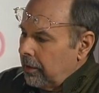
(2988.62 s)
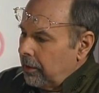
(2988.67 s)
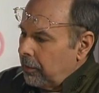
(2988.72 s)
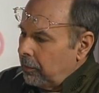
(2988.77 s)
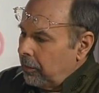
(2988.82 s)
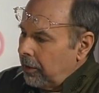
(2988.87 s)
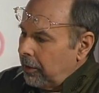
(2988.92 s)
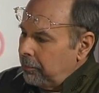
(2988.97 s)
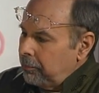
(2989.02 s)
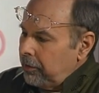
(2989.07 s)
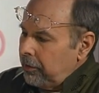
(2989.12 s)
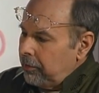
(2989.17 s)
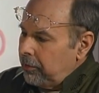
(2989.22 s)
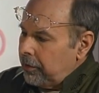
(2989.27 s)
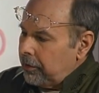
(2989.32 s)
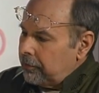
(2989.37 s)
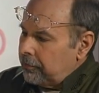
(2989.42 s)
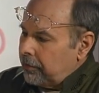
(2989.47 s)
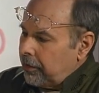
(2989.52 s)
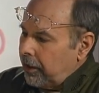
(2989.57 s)
What I'm
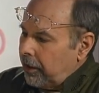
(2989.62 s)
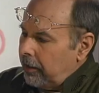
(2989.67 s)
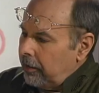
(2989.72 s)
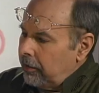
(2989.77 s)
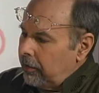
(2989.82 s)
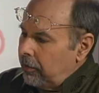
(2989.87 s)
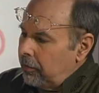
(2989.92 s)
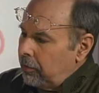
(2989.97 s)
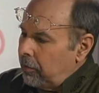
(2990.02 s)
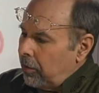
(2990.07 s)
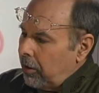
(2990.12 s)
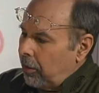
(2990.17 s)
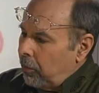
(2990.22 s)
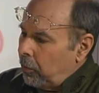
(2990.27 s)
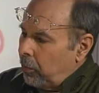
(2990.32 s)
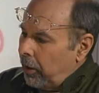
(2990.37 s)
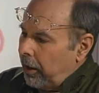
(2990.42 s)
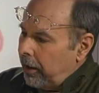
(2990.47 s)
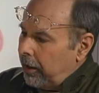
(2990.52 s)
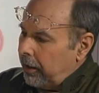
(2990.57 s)
doing is getting you
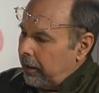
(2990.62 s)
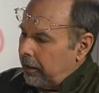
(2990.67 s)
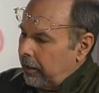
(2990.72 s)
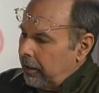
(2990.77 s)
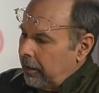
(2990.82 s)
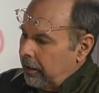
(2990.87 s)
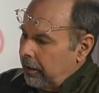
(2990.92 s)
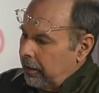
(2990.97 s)
away